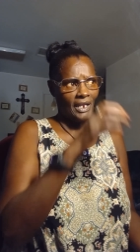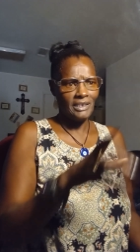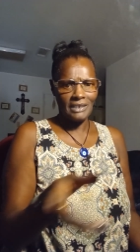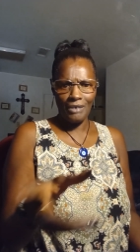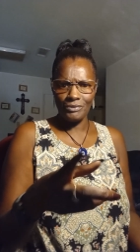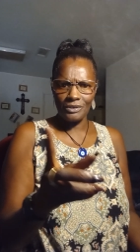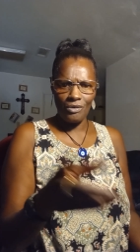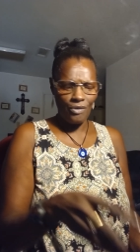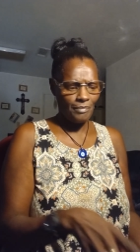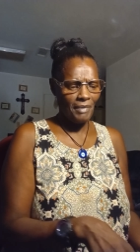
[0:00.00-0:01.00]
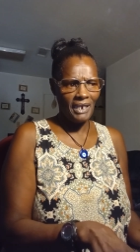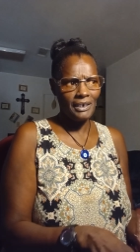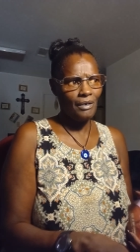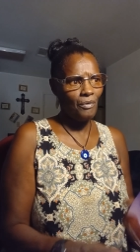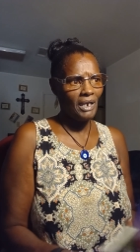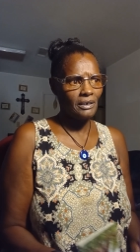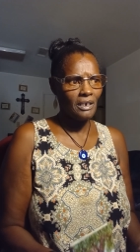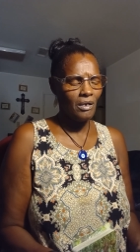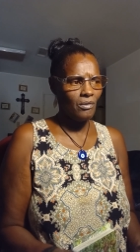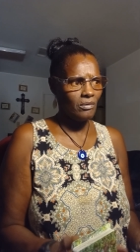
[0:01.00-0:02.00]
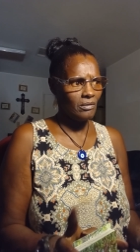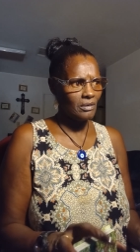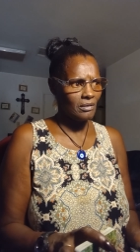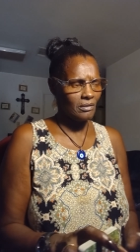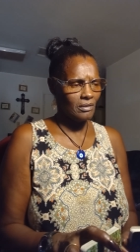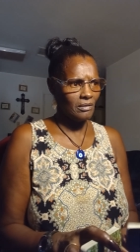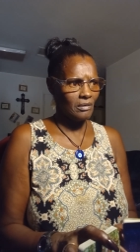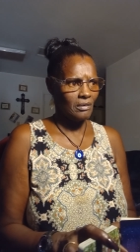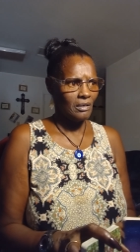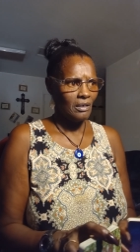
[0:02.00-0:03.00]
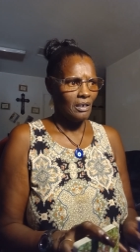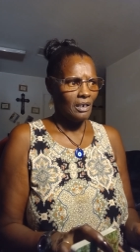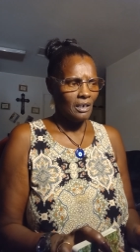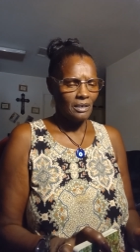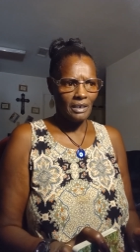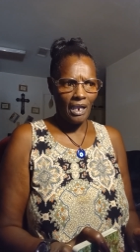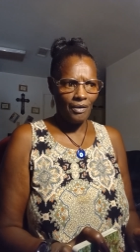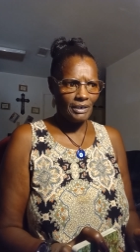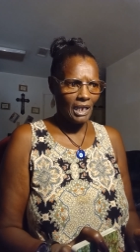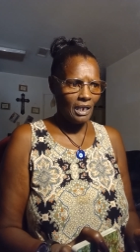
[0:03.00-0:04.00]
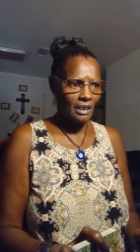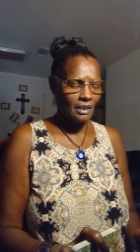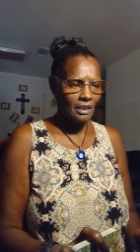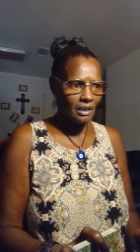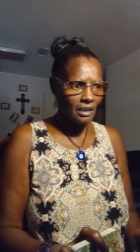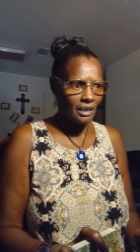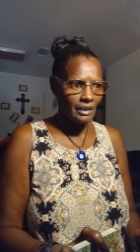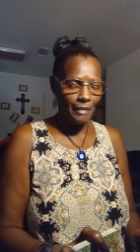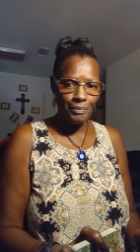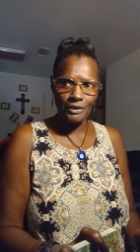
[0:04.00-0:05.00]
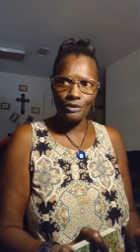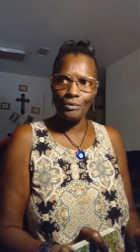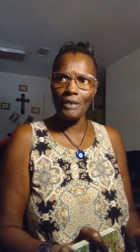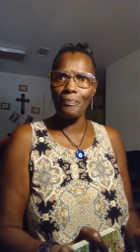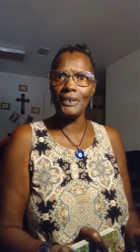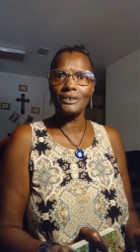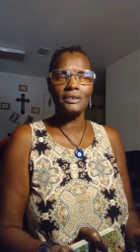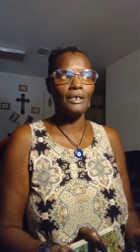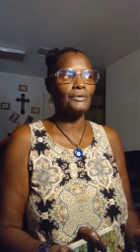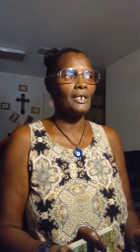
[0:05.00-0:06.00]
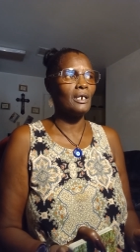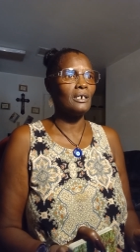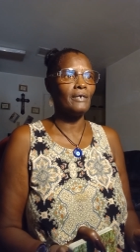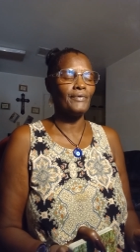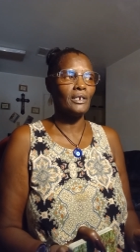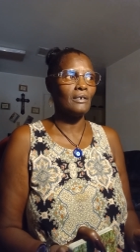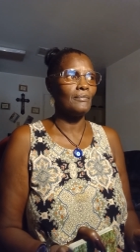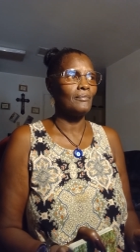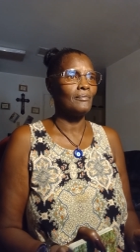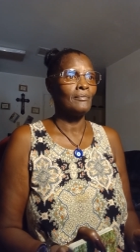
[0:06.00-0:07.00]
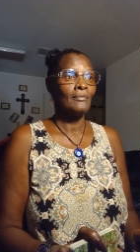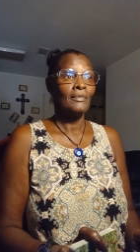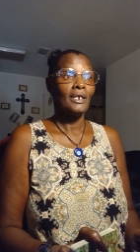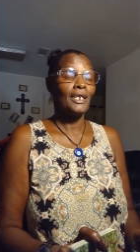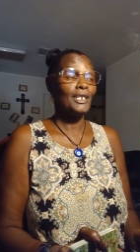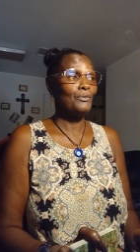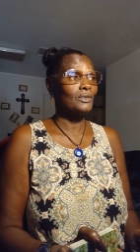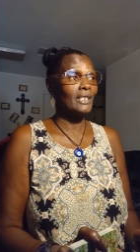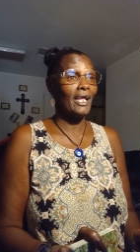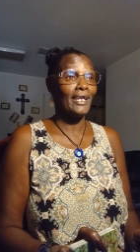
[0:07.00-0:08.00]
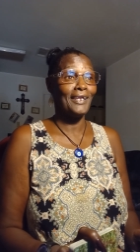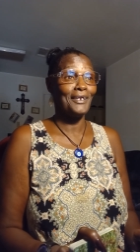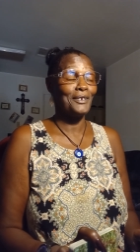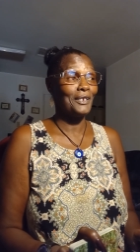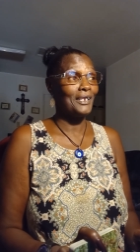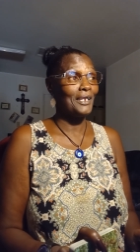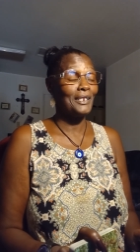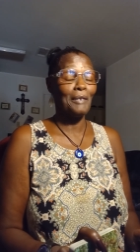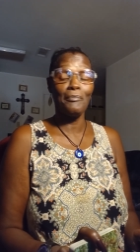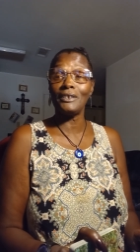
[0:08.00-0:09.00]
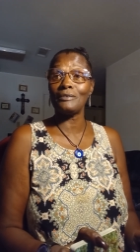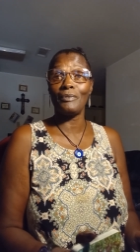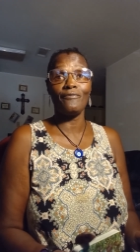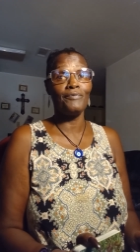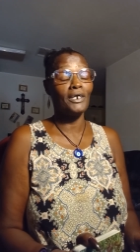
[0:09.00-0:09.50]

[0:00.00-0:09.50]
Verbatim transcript: as I was going by there a while ago, y'all and I, and they put three pictures on there of him, and he was like, it must have been